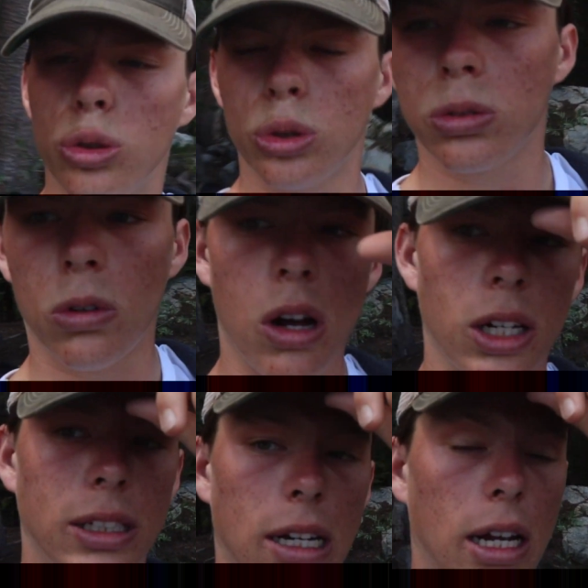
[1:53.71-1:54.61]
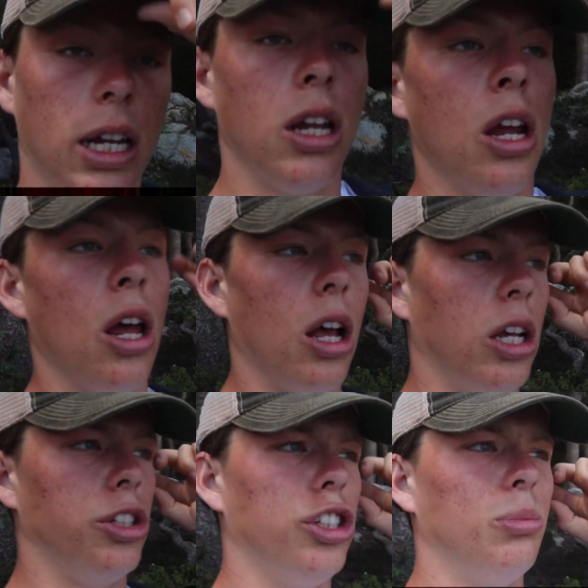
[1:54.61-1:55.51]
cool rocks that I
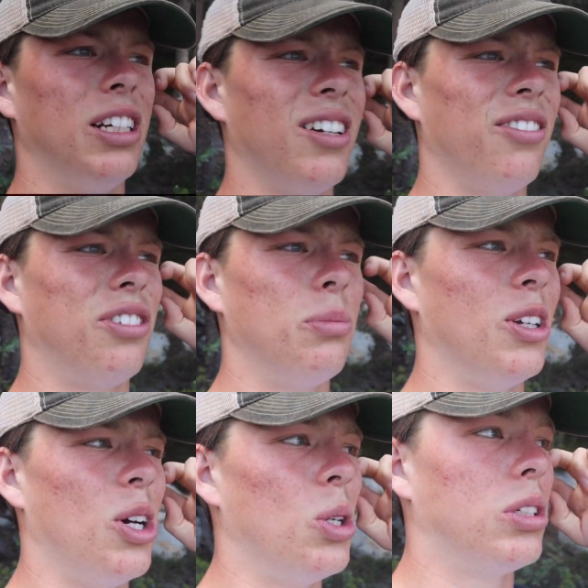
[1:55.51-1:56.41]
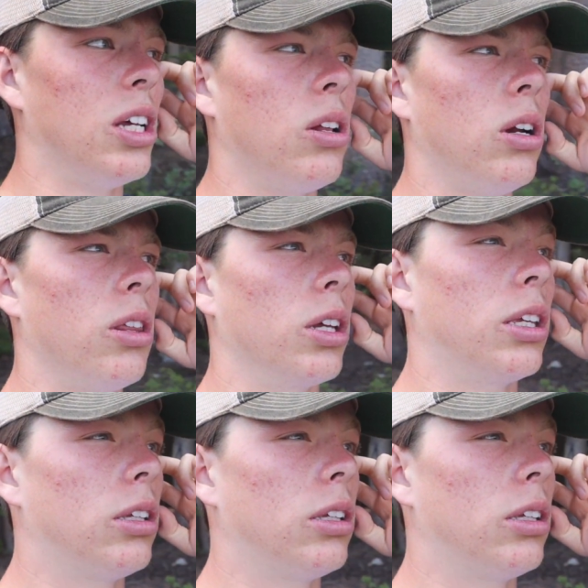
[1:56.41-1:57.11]
uh, zoomed in on from the hotel or the